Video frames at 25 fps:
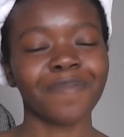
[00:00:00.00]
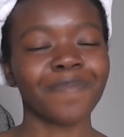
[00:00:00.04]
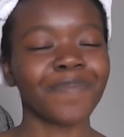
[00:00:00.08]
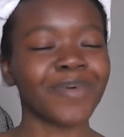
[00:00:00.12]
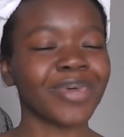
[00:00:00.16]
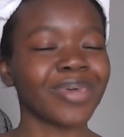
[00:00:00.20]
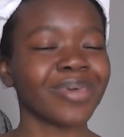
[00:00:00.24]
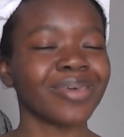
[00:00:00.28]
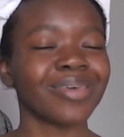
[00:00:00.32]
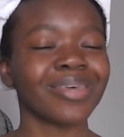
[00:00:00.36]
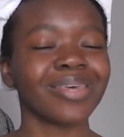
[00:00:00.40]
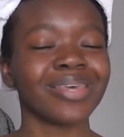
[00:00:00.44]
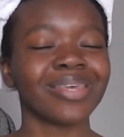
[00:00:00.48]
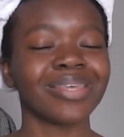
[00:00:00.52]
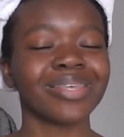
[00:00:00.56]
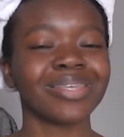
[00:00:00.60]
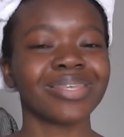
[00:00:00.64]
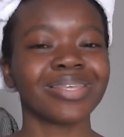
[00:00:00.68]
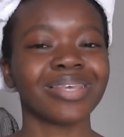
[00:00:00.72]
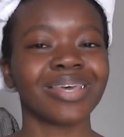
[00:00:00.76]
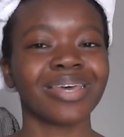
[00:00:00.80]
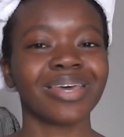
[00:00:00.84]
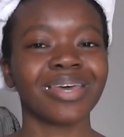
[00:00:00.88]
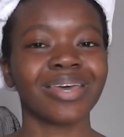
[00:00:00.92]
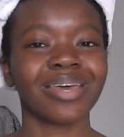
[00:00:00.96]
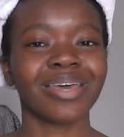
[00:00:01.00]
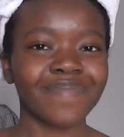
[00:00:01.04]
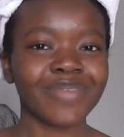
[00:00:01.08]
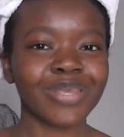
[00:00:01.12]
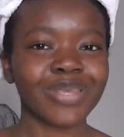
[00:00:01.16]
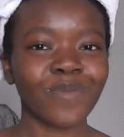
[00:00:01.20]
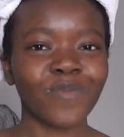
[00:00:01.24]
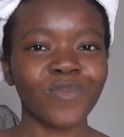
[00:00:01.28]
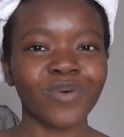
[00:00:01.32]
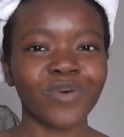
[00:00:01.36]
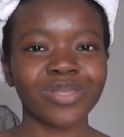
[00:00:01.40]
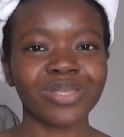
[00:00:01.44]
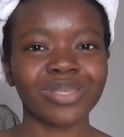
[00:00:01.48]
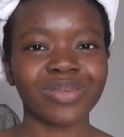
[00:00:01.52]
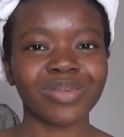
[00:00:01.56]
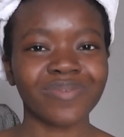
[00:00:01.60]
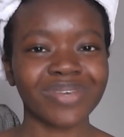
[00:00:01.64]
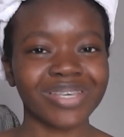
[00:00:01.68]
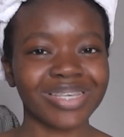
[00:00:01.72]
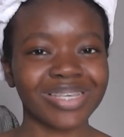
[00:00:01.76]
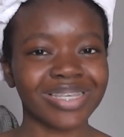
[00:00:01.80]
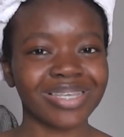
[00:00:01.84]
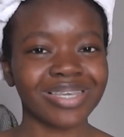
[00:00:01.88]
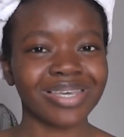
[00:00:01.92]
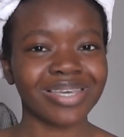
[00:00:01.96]
Because if someone's
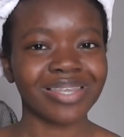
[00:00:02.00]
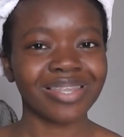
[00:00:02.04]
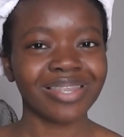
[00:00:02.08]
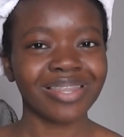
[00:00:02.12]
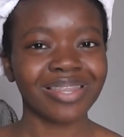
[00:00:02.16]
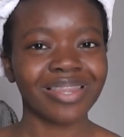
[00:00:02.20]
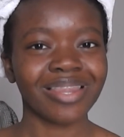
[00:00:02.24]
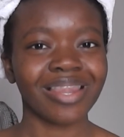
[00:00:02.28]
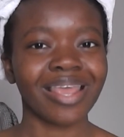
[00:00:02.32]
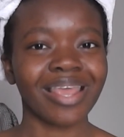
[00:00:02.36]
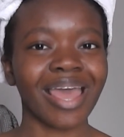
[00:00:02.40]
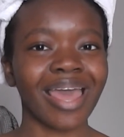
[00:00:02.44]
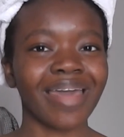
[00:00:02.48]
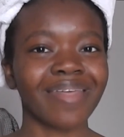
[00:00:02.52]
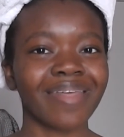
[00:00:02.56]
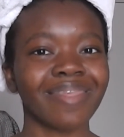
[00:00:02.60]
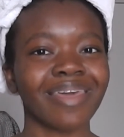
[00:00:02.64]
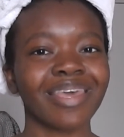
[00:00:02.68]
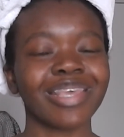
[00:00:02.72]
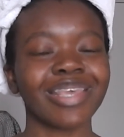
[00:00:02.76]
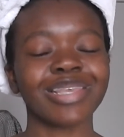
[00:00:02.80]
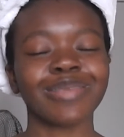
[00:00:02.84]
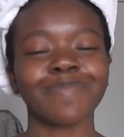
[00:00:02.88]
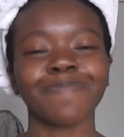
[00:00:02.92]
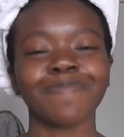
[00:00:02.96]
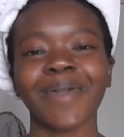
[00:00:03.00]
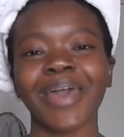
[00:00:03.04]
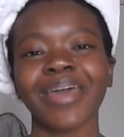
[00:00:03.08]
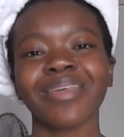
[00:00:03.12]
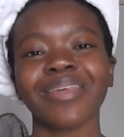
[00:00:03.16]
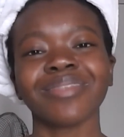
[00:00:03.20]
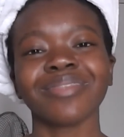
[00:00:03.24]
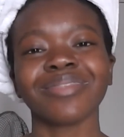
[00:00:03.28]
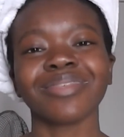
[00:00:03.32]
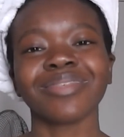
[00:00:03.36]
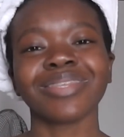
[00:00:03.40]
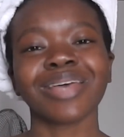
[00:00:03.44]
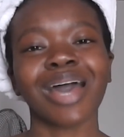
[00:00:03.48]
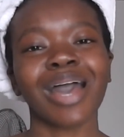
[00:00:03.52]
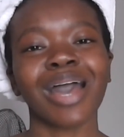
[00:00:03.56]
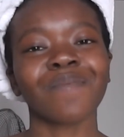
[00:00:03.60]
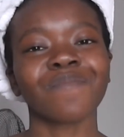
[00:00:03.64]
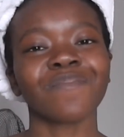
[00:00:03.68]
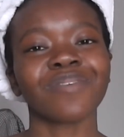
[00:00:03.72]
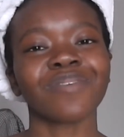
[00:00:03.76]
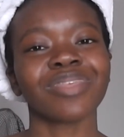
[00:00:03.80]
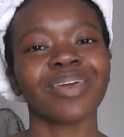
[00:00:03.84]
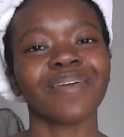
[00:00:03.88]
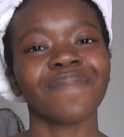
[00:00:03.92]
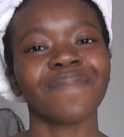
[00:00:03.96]
Christian and they spend the
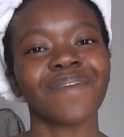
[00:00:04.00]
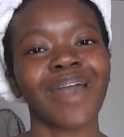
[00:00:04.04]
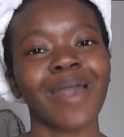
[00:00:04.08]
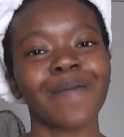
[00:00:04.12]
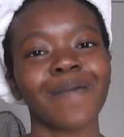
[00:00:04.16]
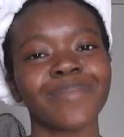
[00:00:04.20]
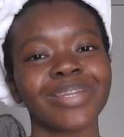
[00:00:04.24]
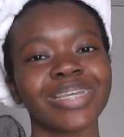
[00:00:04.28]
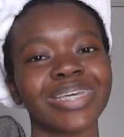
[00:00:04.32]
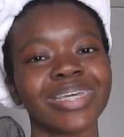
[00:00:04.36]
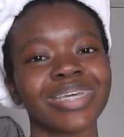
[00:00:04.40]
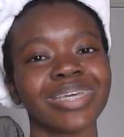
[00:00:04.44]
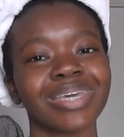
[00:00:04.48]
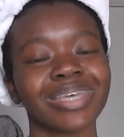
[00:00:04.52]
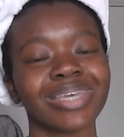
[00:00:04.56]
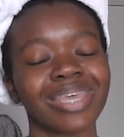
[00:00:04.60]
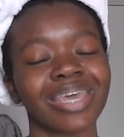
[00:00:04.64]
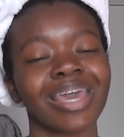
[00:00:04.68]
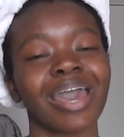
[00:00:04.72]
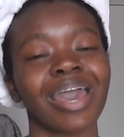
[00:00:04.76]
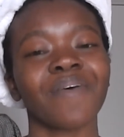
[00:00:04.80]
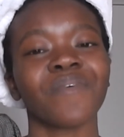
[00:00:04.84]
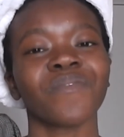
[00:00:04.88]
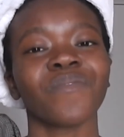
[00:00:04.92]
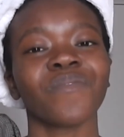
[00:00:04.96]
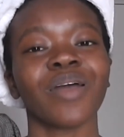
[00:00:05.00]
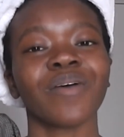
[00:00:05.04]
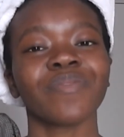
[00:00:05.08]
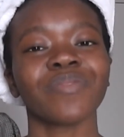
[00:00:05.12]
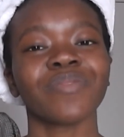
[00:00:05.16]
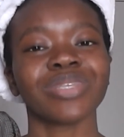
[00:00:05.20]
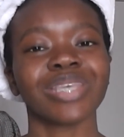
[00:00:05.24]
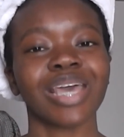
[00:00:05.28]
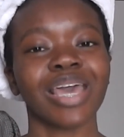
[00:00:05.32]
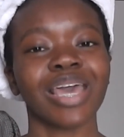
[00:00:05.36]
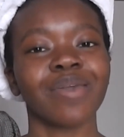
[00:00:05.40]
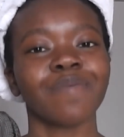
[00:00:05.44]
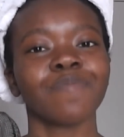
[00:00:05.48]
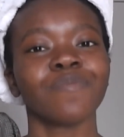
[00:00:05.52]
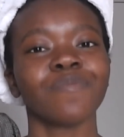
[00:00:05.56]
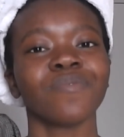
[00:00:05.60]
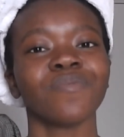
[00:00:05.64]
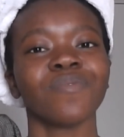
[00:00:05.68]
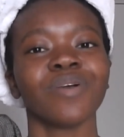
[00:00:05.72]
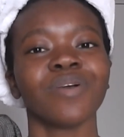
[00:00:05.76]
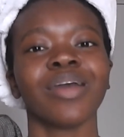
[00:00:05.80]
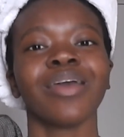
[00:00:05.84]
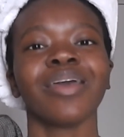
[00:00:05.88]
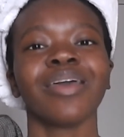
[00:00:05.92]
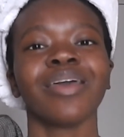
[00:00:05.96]
time with their family and they gather around the
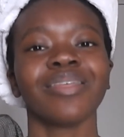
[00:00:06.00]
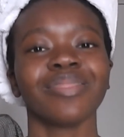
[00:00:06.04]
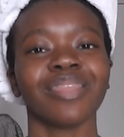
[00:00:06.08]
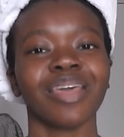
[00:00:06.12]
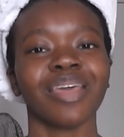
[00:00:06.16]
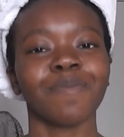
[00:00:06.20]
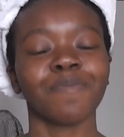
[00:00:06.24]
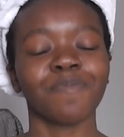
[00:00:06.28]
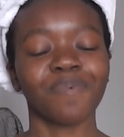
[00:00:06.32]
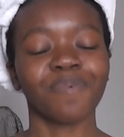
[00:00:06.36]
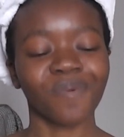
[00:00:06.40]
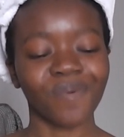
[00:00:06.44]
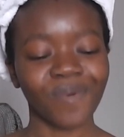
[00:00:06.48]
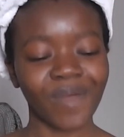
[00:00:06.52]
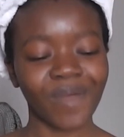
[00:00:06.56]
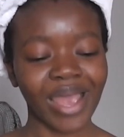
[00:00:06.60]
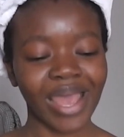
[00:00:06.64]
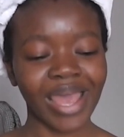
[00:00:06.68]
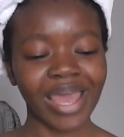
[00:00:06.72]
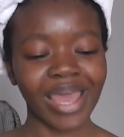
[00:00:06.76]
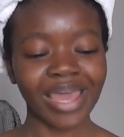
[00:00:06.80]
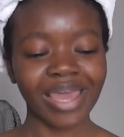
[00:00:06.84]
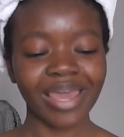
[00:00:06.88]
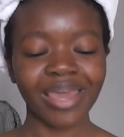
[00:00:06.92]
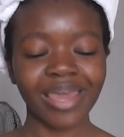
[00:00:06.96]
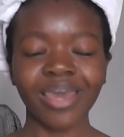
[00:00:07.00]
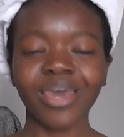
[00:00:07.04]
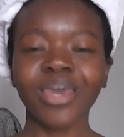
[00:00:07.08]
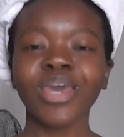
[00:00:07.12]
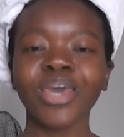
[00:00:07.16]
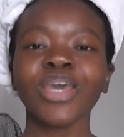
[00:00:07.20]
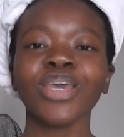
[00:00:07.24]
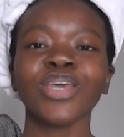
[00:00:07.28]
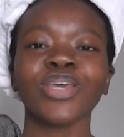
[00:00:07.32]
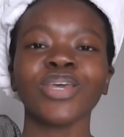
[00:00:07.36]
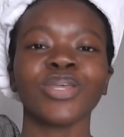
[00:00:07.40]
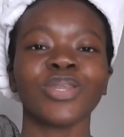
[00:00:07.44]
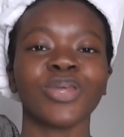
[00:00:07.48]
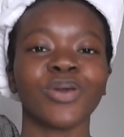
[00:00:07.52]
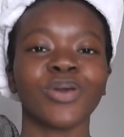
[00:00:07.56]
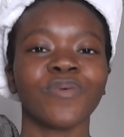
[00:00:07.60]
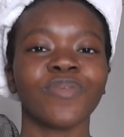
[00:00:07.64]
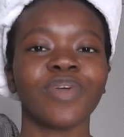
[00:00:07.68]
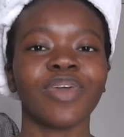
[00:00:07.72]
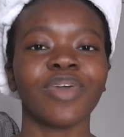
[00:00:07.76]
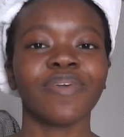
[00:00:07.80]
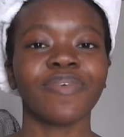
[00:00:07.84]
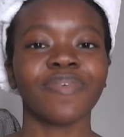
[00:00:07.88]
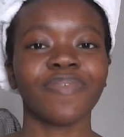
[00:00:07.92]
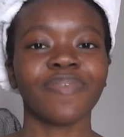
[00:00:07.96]
table, they pray, you know,
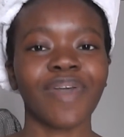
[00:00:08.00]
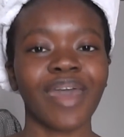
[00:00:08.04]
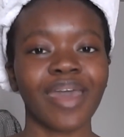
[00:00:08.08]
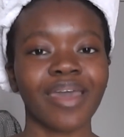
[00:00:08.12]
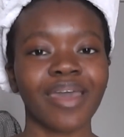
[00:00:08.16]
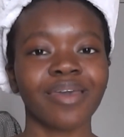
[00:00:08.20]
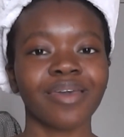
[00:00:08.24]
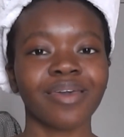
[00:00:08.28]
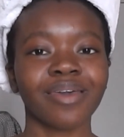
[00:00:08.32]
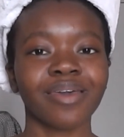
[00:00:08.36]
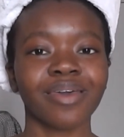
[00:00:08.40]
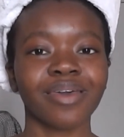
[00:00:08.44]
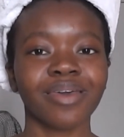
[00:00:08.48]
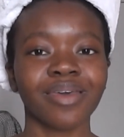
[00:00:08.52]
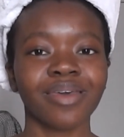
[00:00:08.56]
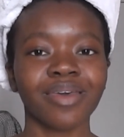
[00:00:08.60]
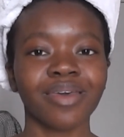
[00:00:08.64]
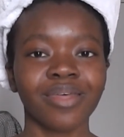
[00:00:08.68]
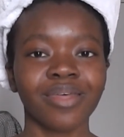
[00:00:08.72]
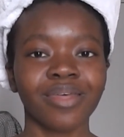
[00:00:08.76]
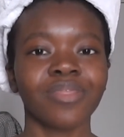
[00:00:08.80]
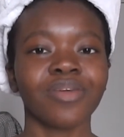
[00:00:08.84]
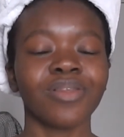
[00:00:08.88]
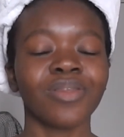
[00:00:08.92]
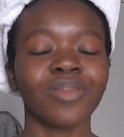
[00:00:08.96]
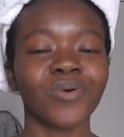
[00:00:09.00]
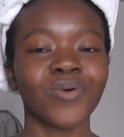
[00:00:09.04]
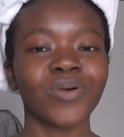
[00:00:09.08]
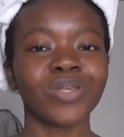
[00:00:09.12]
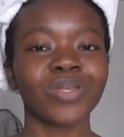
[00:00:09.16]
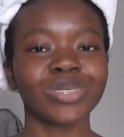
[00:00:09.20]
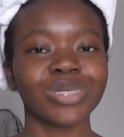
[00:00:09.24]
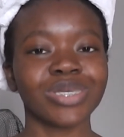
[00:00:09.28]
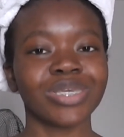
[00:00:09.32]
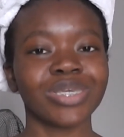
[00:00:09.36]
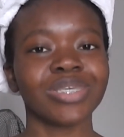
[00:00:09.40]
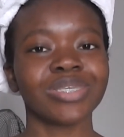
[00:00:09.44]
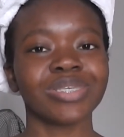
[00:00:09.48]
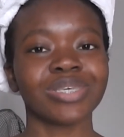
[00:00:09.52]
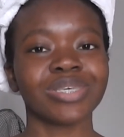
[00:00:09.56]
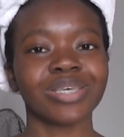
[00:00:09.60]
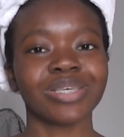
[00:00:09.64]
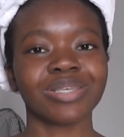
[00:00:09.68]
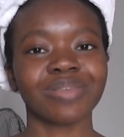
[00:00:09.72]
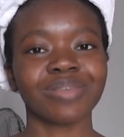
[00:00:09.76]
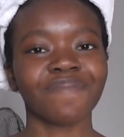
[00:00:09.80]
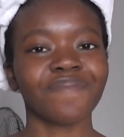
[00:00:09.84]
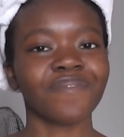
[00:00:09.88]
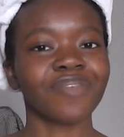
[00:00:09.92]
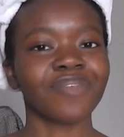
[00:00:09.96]
they thank the Lord
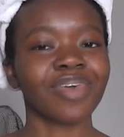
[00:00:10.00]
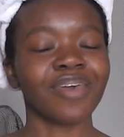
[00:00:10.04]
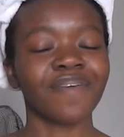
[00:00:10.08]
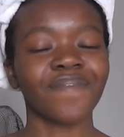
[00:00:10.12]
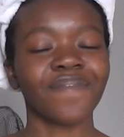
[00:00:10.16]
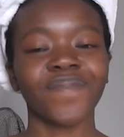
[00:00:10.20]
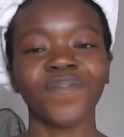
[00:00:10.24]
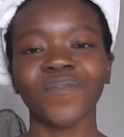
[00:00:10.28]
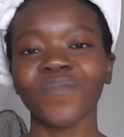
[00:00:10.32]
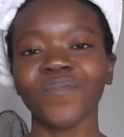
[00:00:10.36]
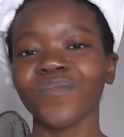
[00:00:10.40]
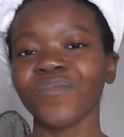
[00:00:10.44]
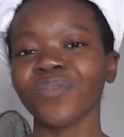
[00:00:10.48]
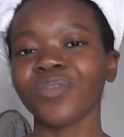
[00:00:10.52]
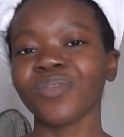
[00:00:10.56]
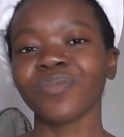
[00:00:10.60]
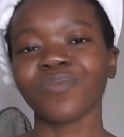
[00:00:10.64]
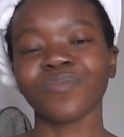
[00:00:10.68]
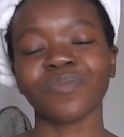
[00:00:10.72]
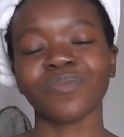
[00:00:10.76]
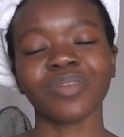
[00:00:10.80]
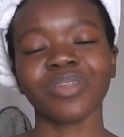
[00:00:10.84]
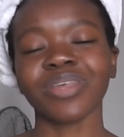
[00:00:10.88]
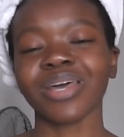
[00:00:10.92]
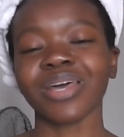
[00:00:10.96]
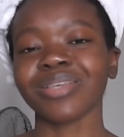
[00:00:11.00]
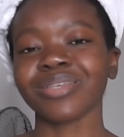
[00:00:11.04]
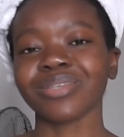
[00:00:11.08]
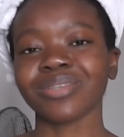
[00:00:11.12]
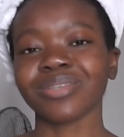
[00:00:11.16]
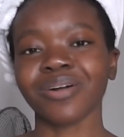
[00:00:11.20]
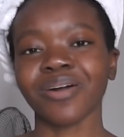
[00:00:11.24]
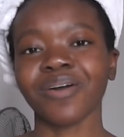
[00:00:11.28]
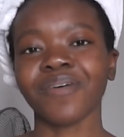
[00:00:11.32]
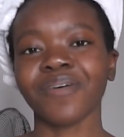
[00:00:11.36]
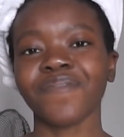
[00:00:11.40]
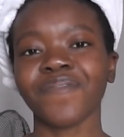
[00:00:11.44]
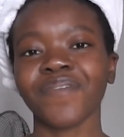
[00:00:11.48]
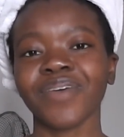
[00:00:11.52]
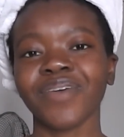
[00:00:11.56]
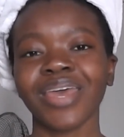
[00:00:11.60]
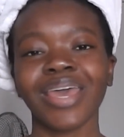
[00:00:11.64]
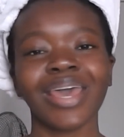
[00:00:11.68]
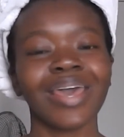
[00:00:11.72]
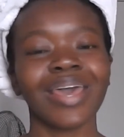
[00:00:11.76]
Jesus for their food and all of that stuff.